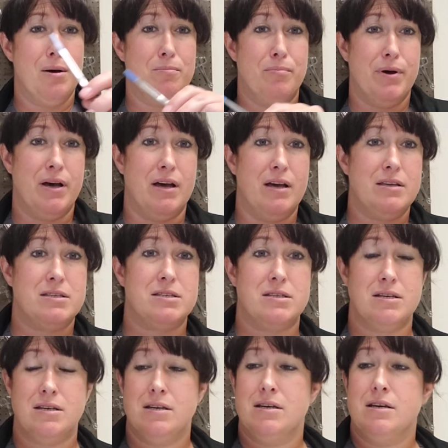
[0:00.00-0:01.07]
But
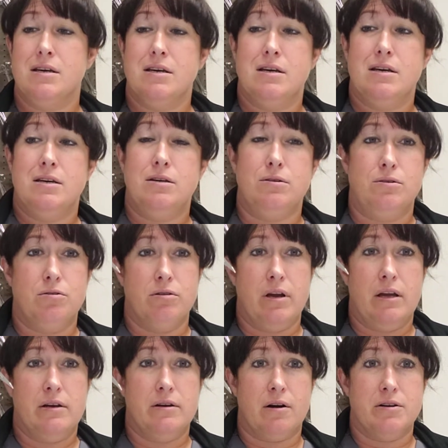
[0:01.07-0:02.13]
you'd
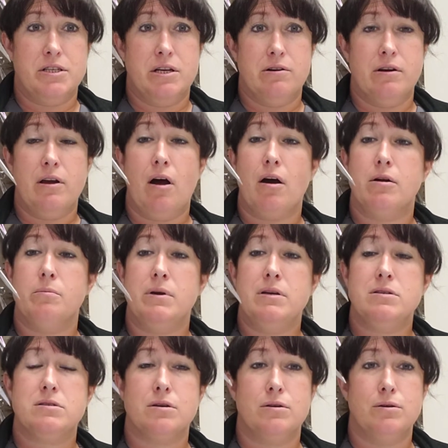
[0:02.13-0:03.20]
create an arteriotomy,
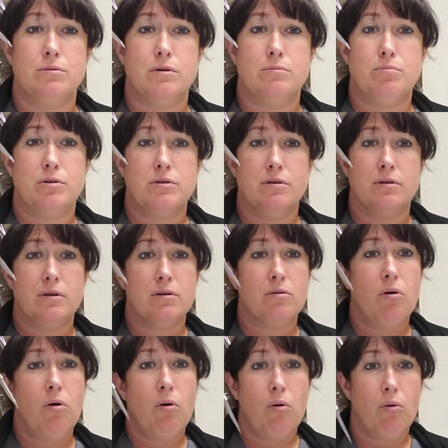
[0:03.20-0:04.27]
so you would put your little
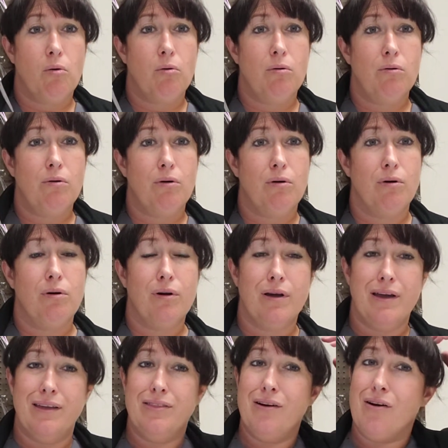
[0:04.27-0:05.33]
hole
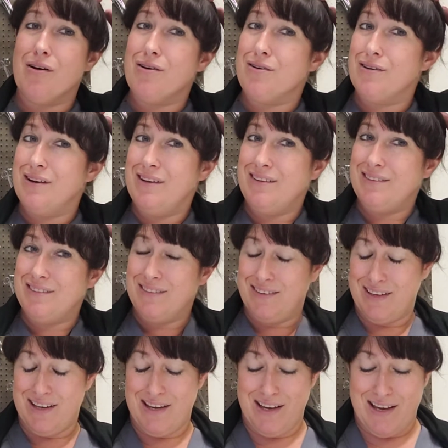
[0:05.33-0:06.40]
in the artery,
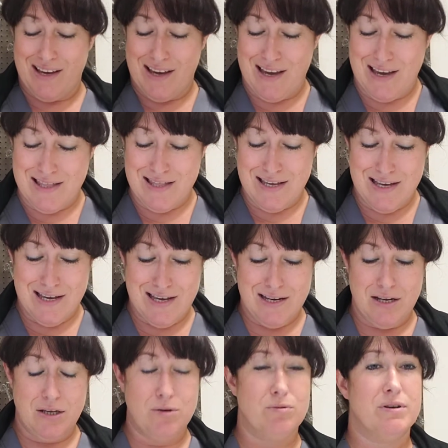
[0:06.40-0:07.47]
and then
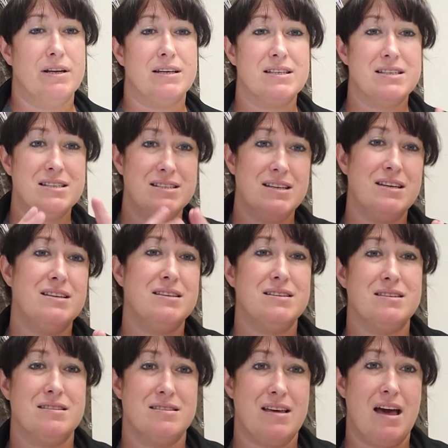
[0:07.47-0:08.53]
you would
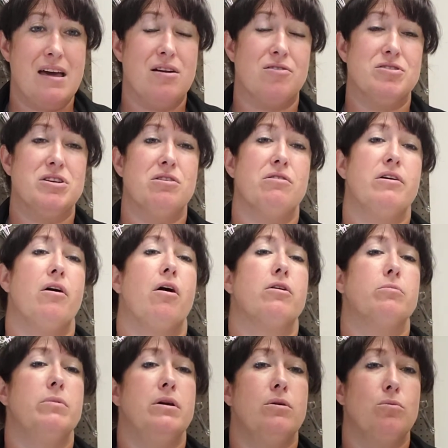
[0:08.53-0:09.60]
extend that
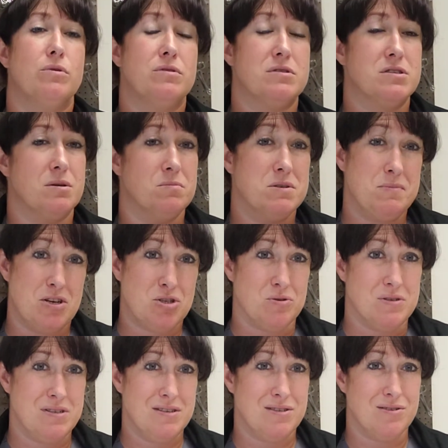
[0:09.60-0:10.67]
arteriotomy with some special
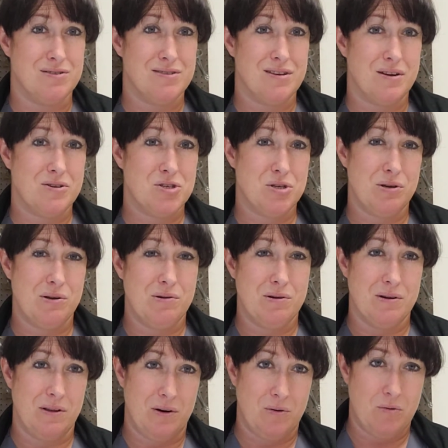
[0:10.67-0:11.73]
scissors that I'll show you here
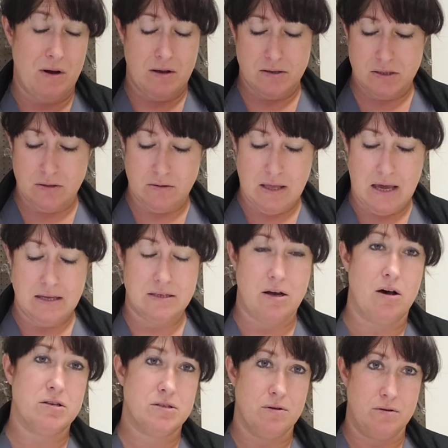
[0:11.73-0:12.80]
in a little while. So that is
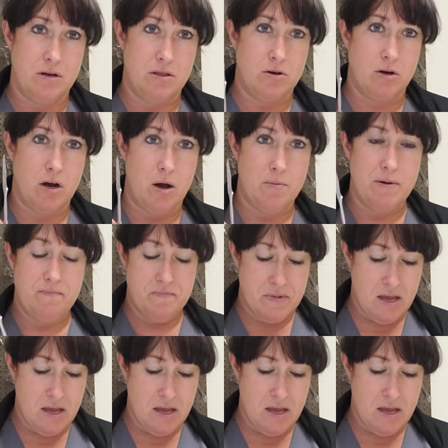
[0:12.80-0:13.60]
also another common.